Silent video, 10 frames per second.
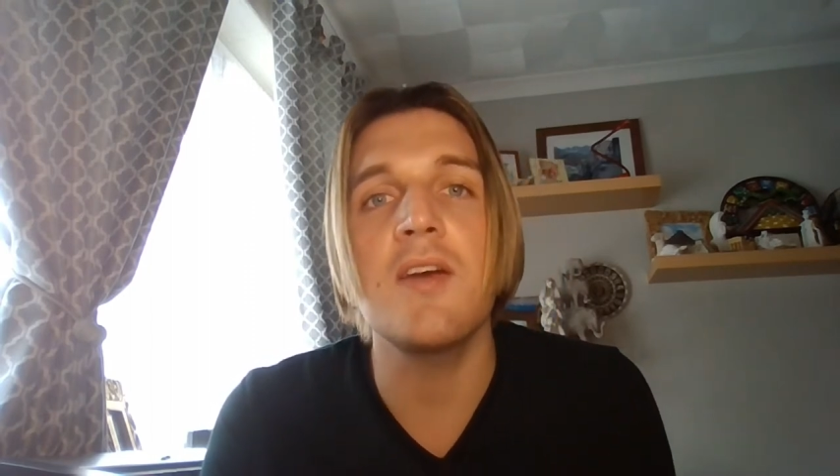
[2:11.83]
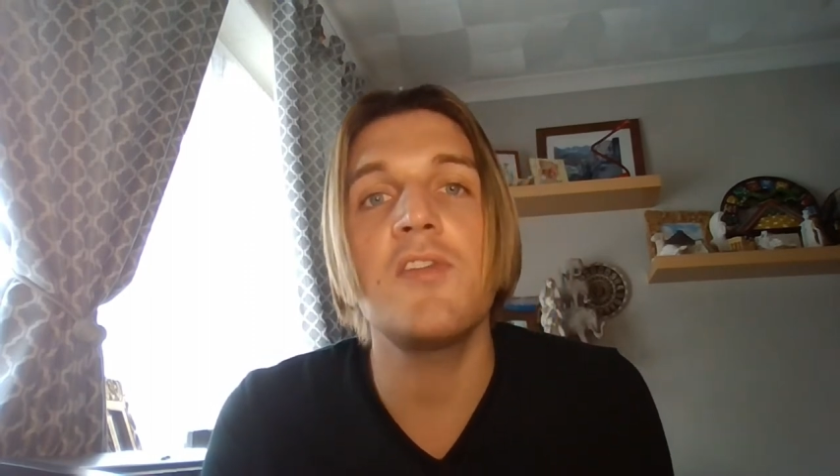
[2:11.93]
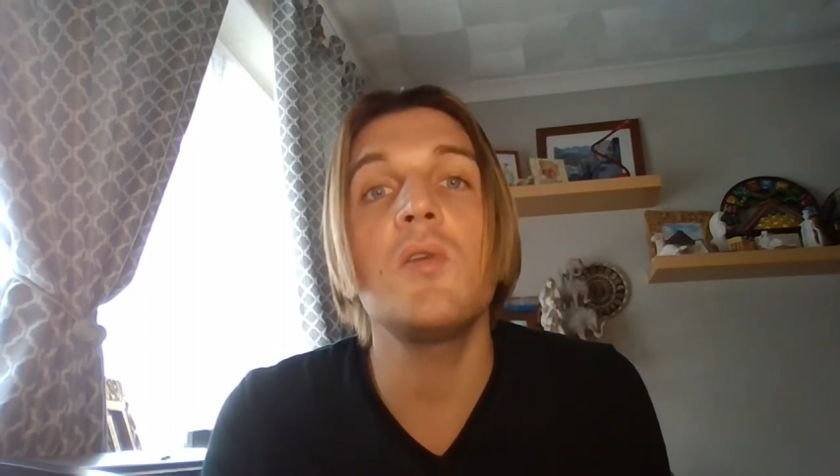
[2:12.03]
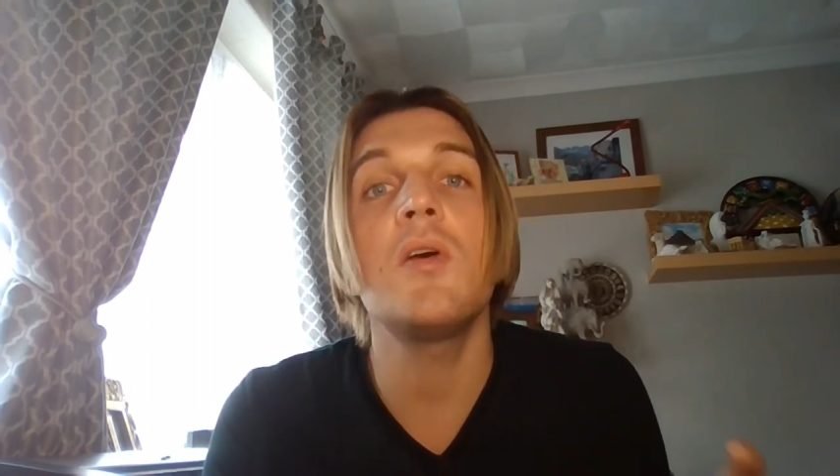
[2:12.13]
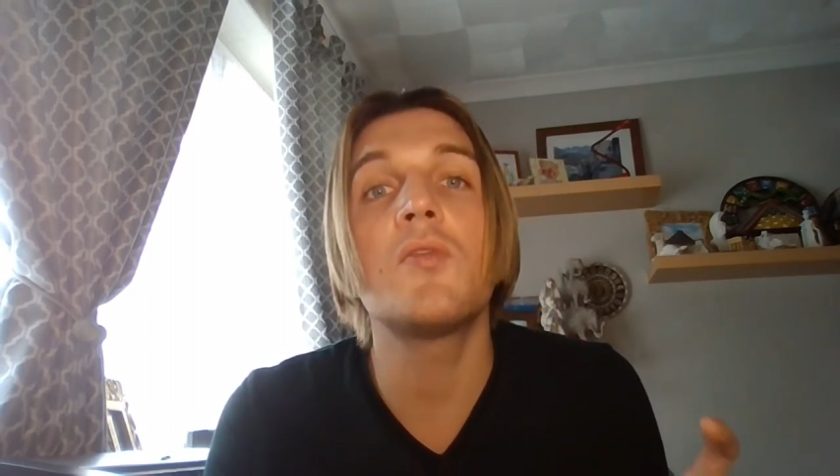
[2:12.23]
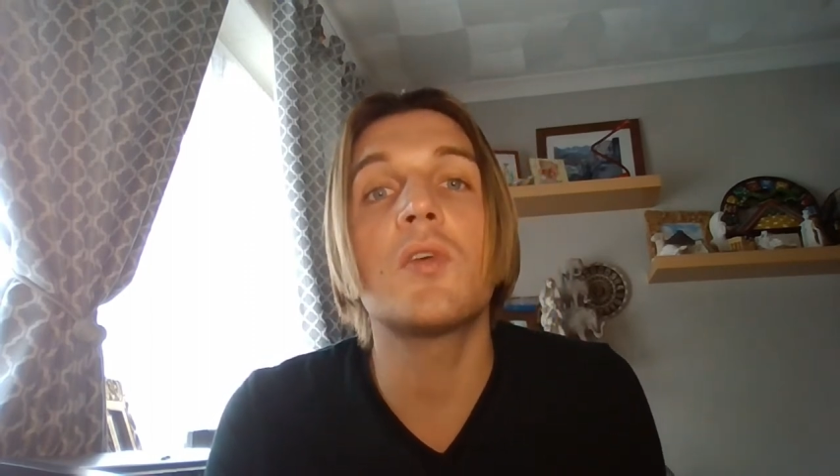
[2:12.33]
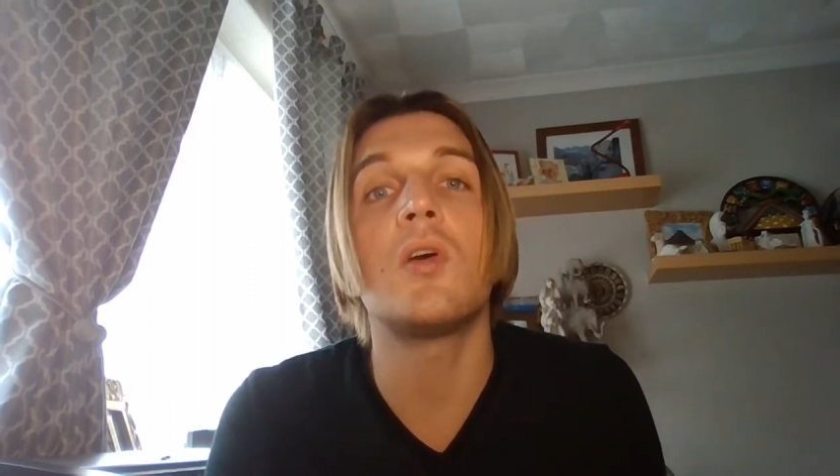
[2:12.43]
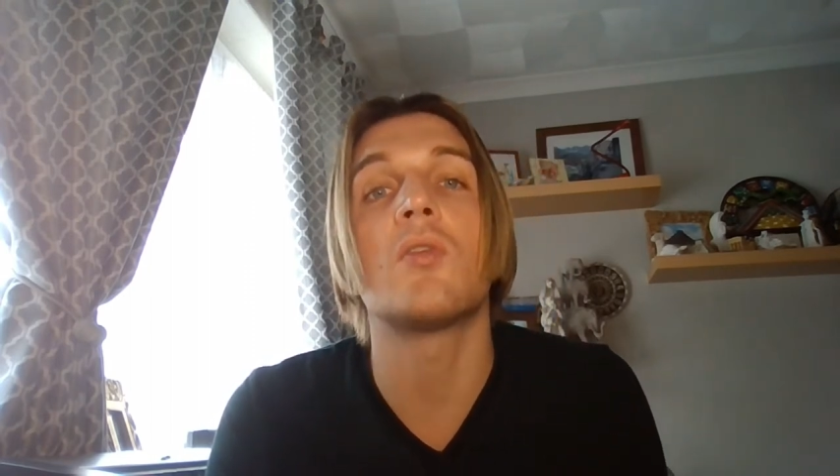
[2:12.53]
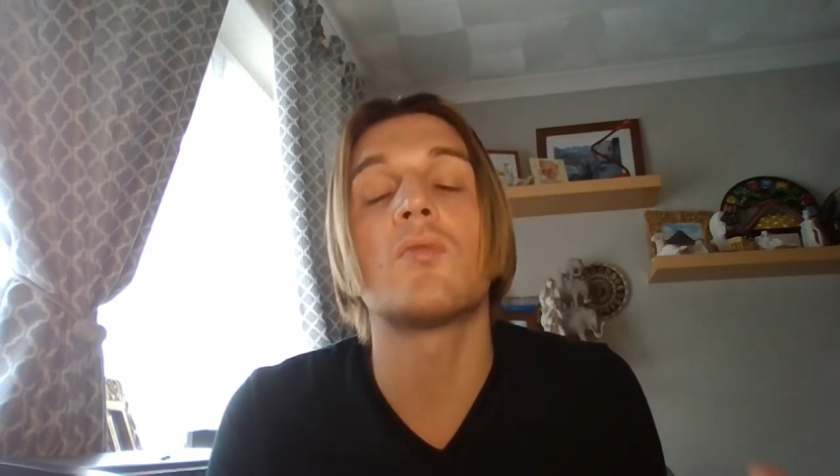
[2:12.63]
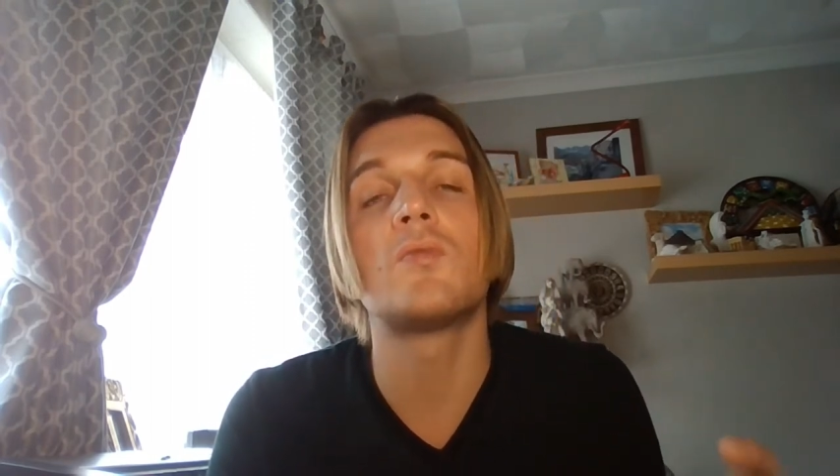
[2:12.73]
If you have
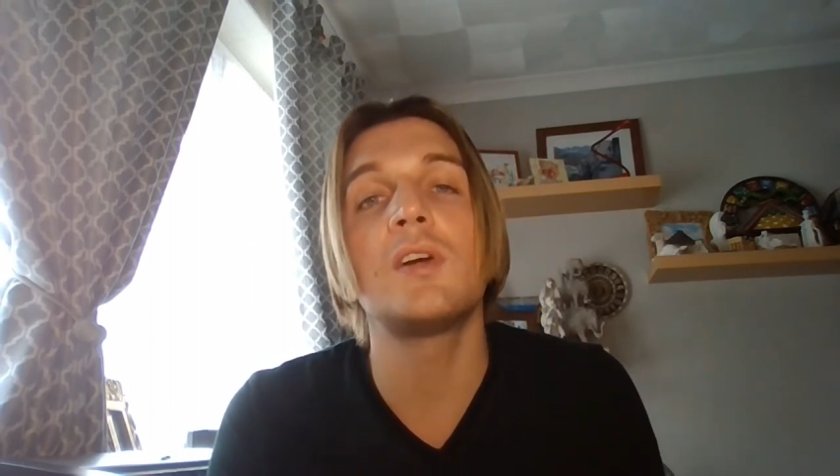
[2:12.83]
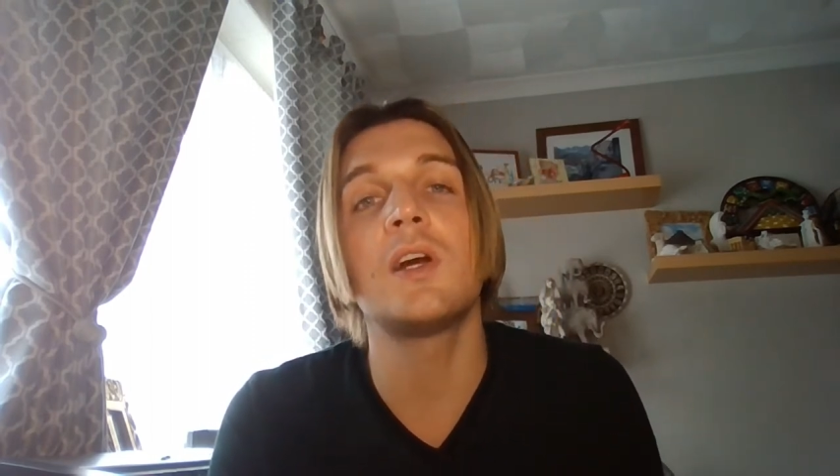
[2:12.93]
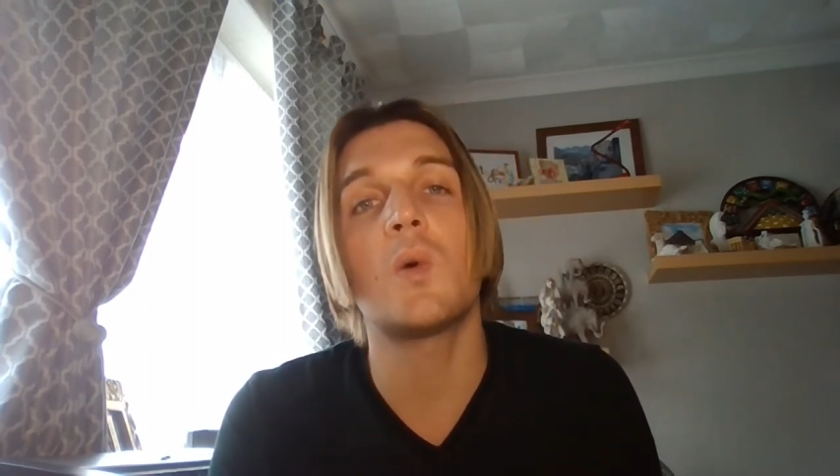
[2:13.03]
got really